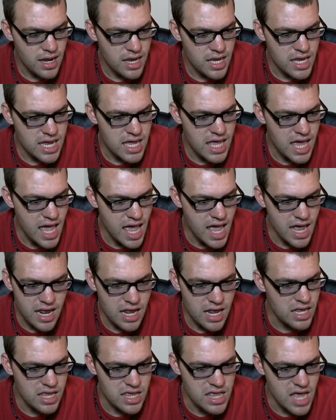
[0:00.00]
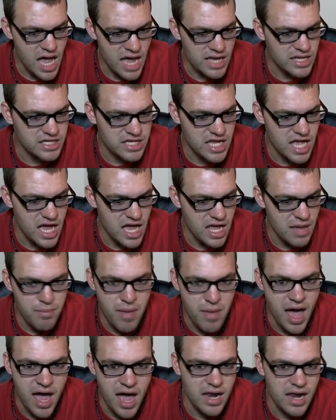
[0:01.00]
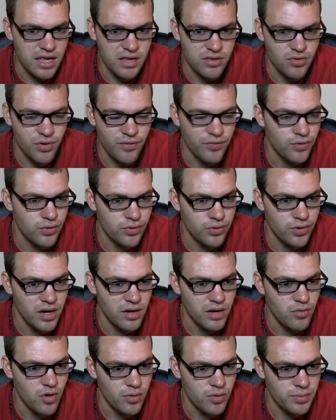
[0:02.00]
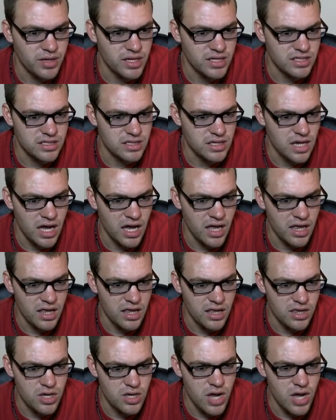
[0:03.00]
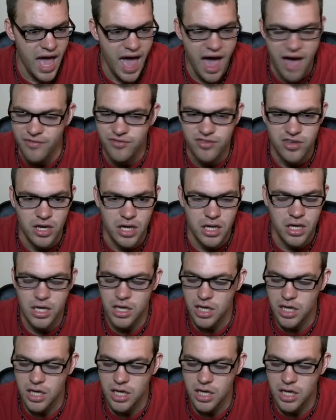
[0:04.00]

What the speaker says: I just can't get mad at 343 anymore, because you have to